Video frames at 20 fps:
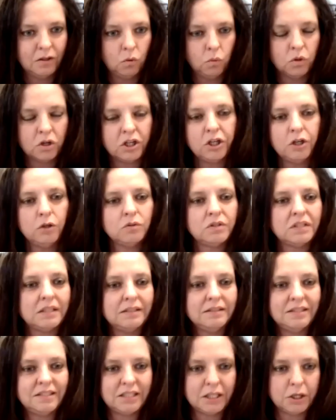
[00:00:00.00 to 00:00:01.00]
We're
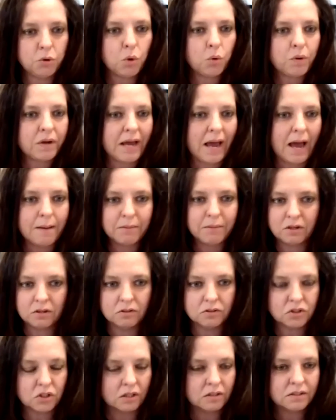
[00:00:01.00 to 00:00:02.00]
using zero
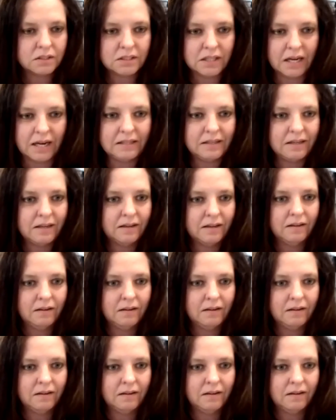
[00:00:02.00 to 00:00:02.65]
chemicals on site